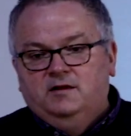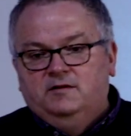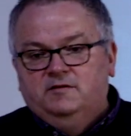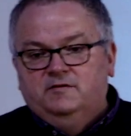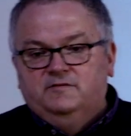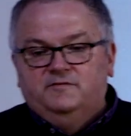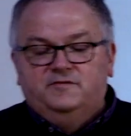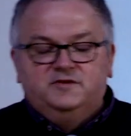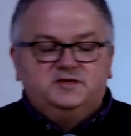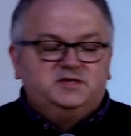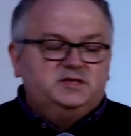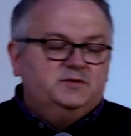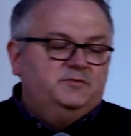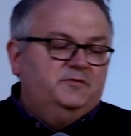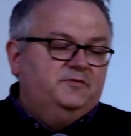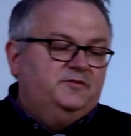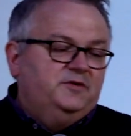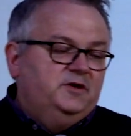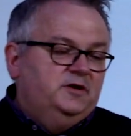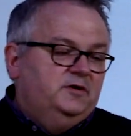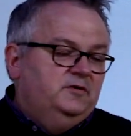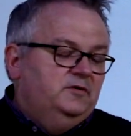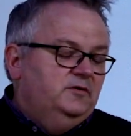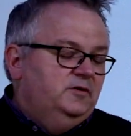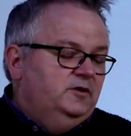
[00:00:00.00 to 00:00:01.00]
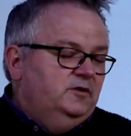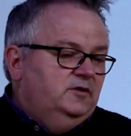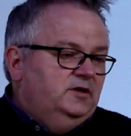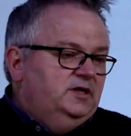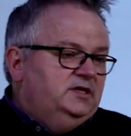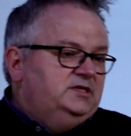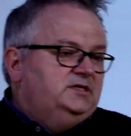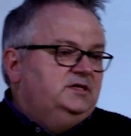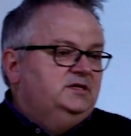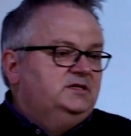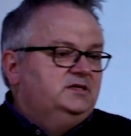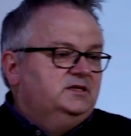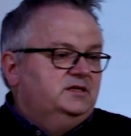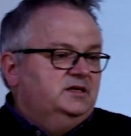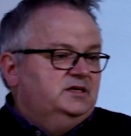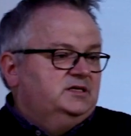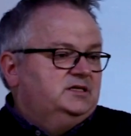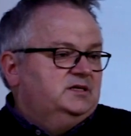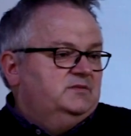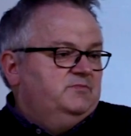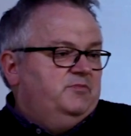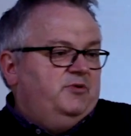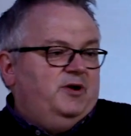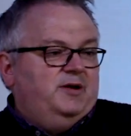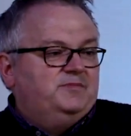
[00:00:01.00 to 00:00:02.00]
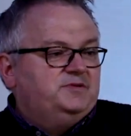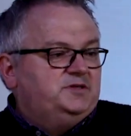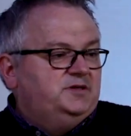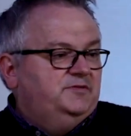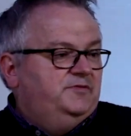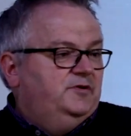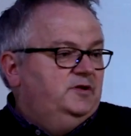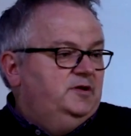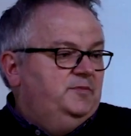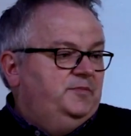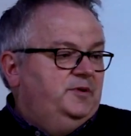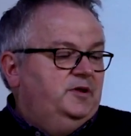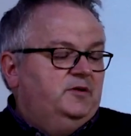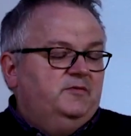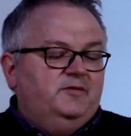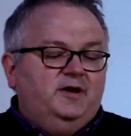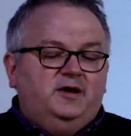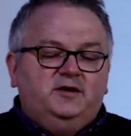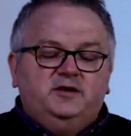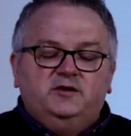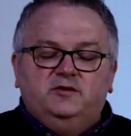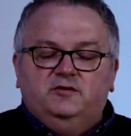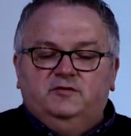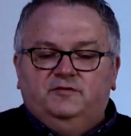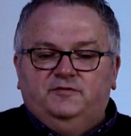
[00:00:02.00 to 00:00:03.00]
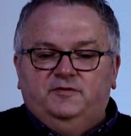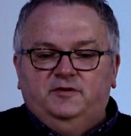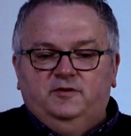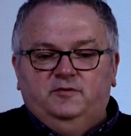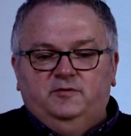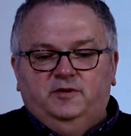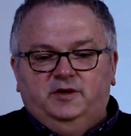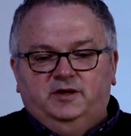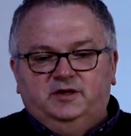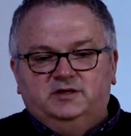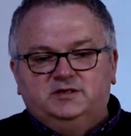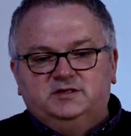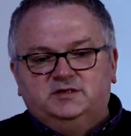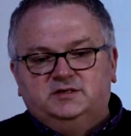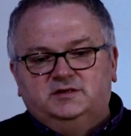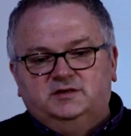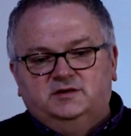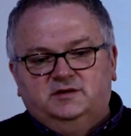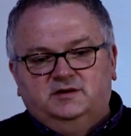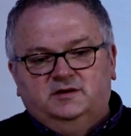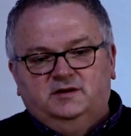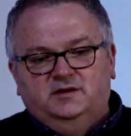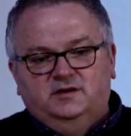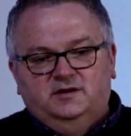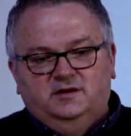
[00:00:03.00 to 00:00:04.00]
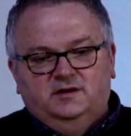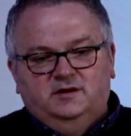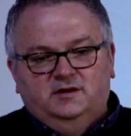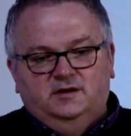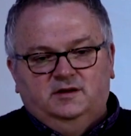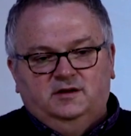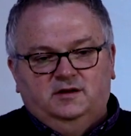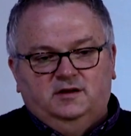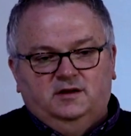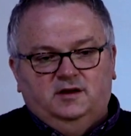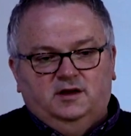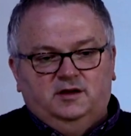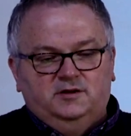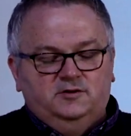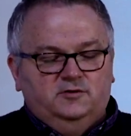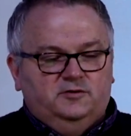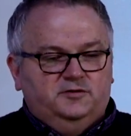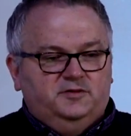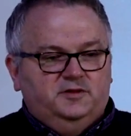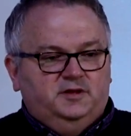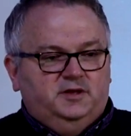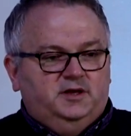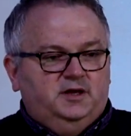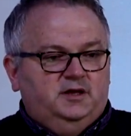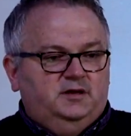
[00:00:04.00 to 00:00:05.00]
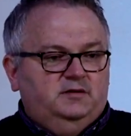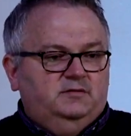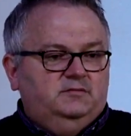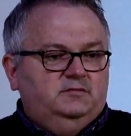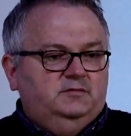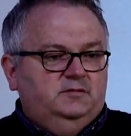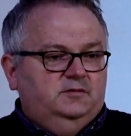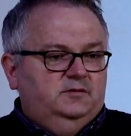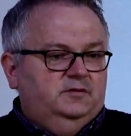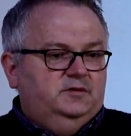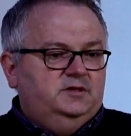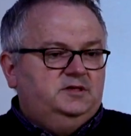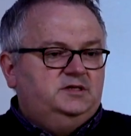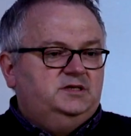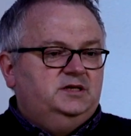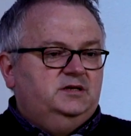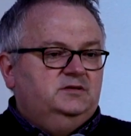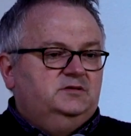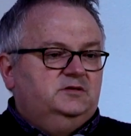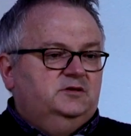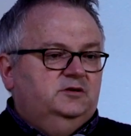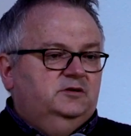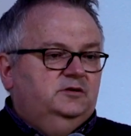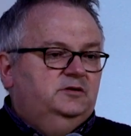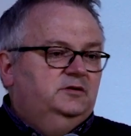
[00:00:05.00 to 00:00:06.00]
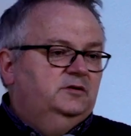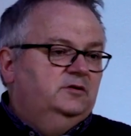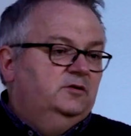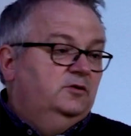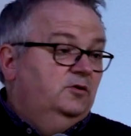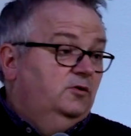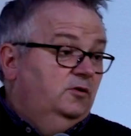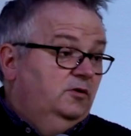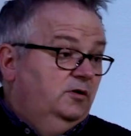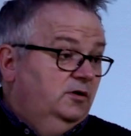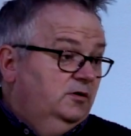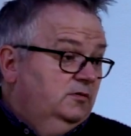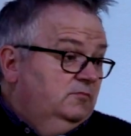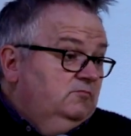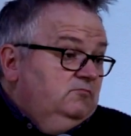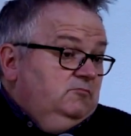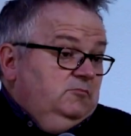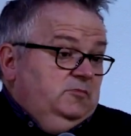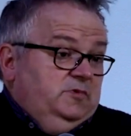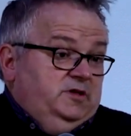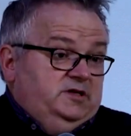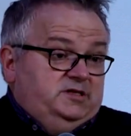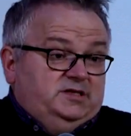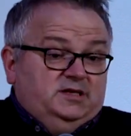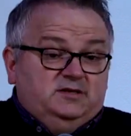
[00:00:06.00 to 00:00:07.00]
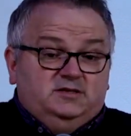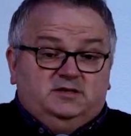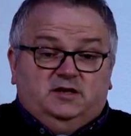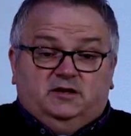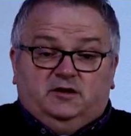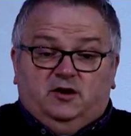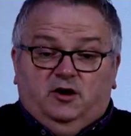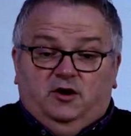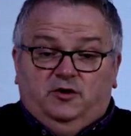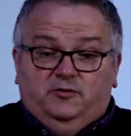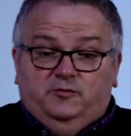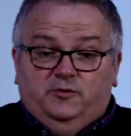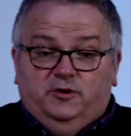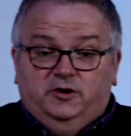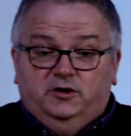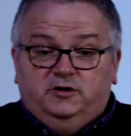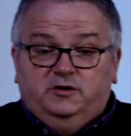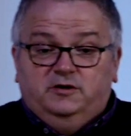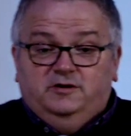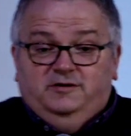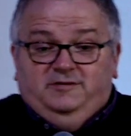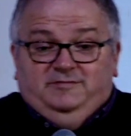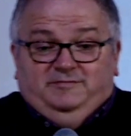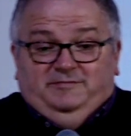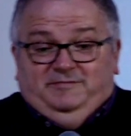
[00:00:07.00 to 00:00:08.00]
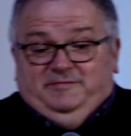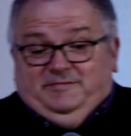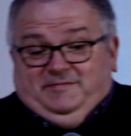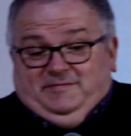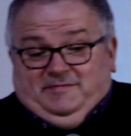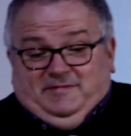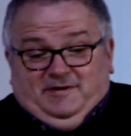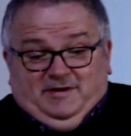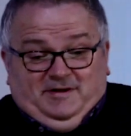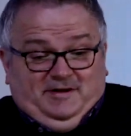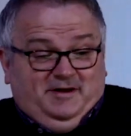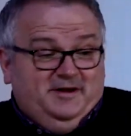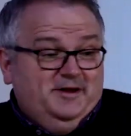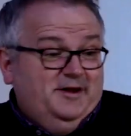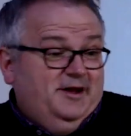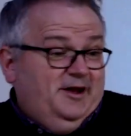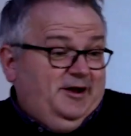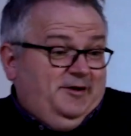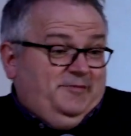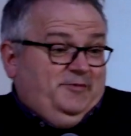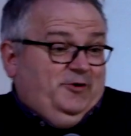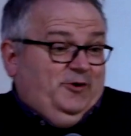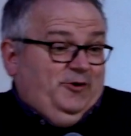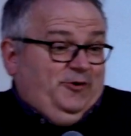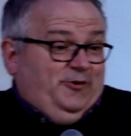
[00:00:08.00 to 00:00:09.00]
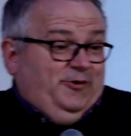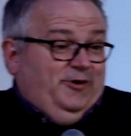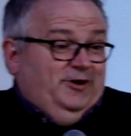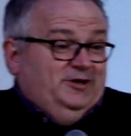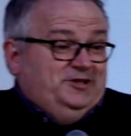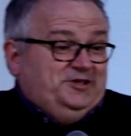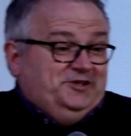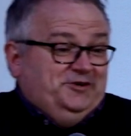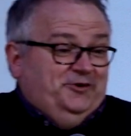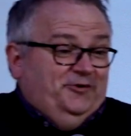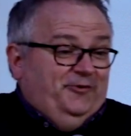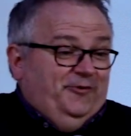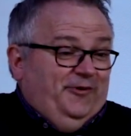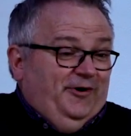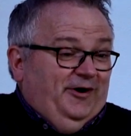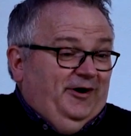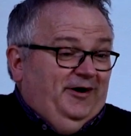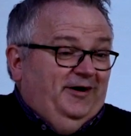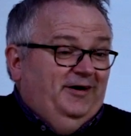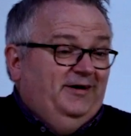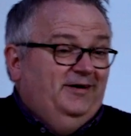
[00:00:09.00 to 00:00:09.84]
For some of you, you're listening to this, and perhaps you've only been around here a few weeks, and you're thinking, well, this sounds good, or this sounds like hard work. I'm not quite sure what.